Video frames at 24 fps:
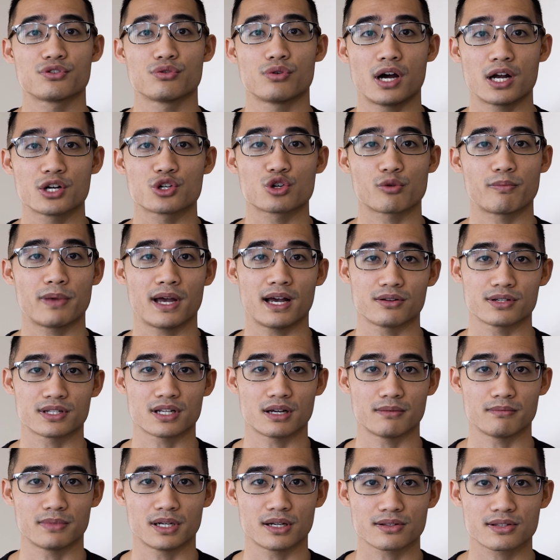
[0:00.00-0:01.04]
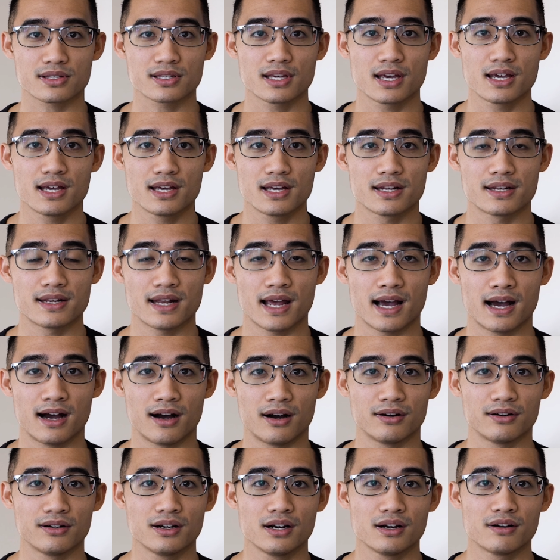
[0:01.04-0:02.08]
to 100 pound dumbbells.
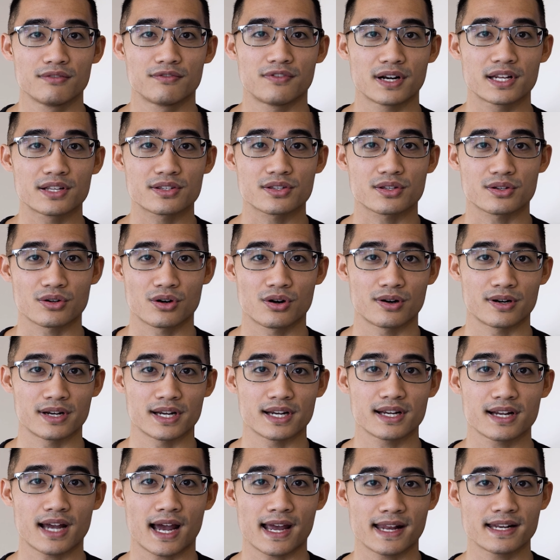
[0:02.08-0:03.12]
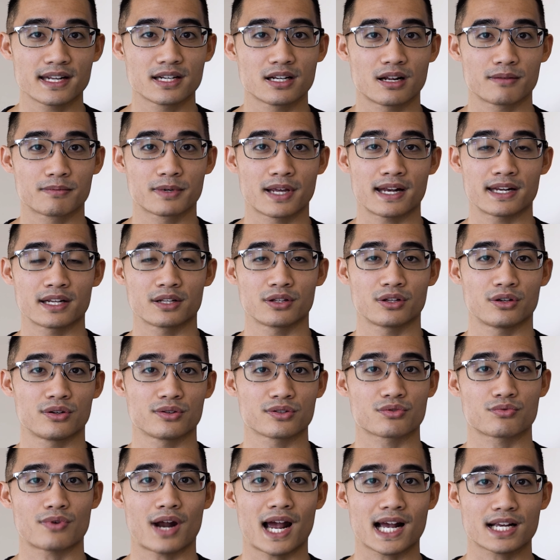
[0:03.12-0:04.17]
Now, funny story, I ended up getting
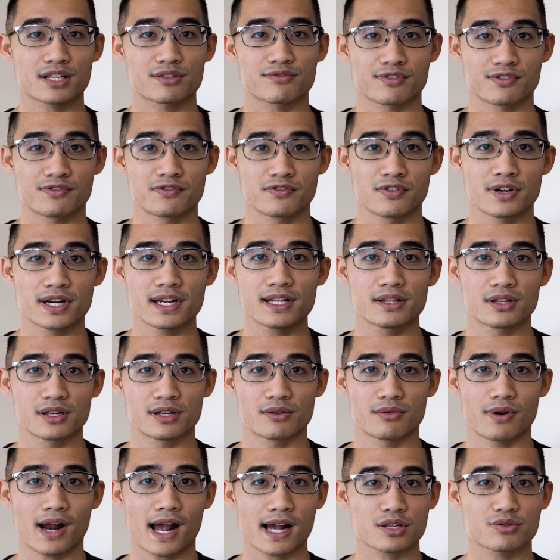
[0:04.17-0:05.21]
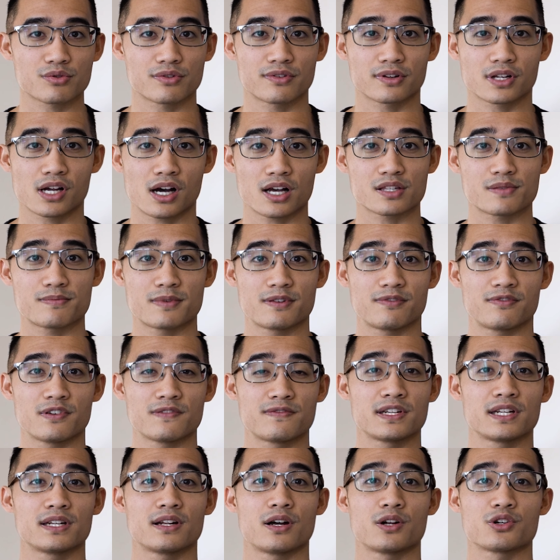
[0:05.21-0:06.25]
those racks for free. The racks would have cost me
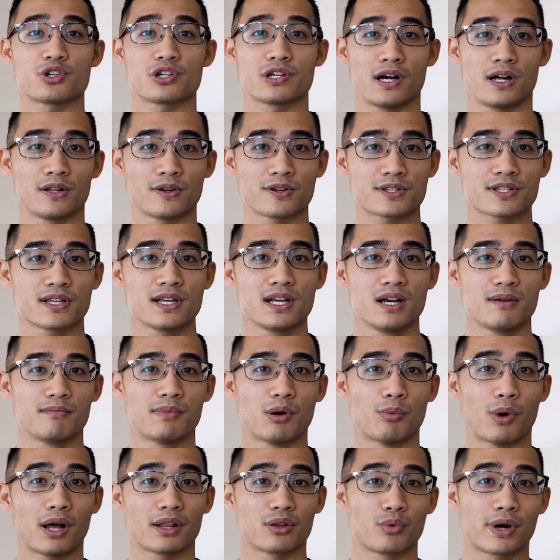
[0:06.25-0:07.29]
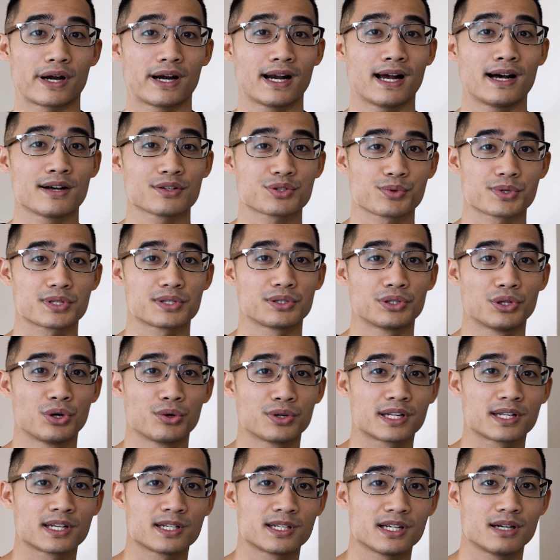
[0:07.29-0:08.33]
$1,500, but while the warehouse was
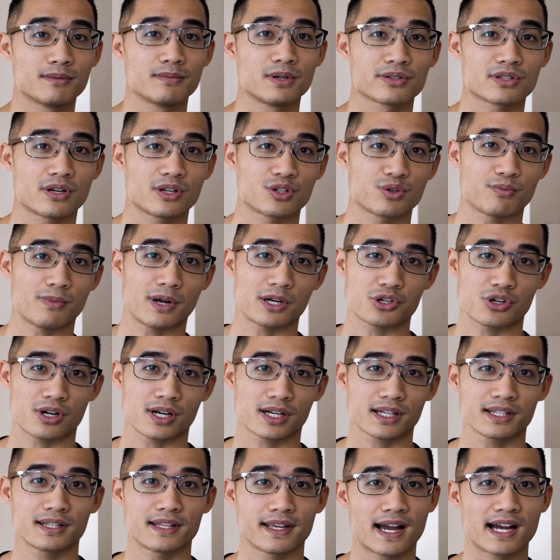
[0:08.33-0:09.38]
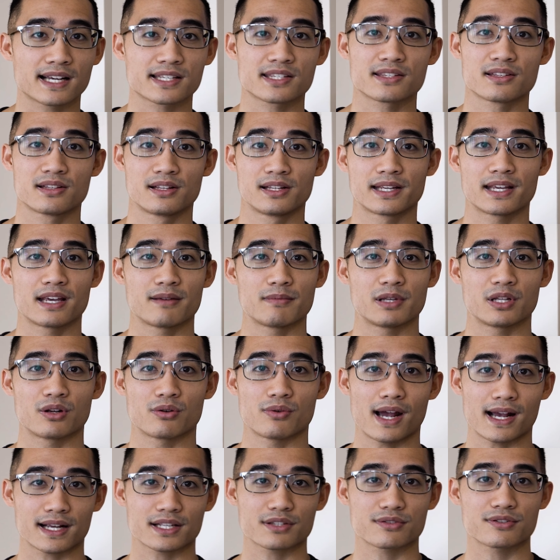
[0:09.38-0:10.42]
loading the dumbbells onto my truck, they accidentally gave me the
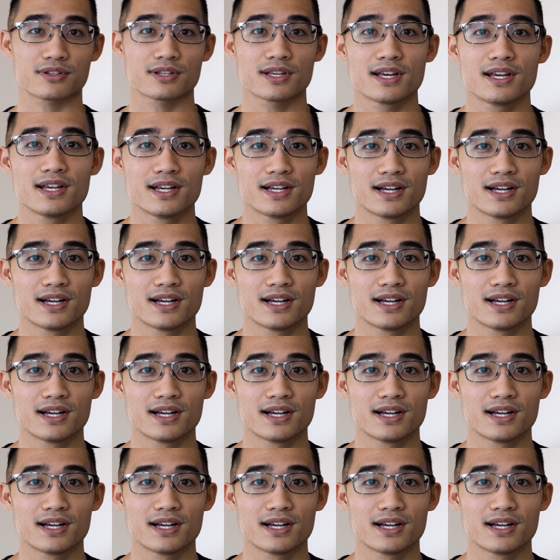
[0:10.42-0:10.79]
racks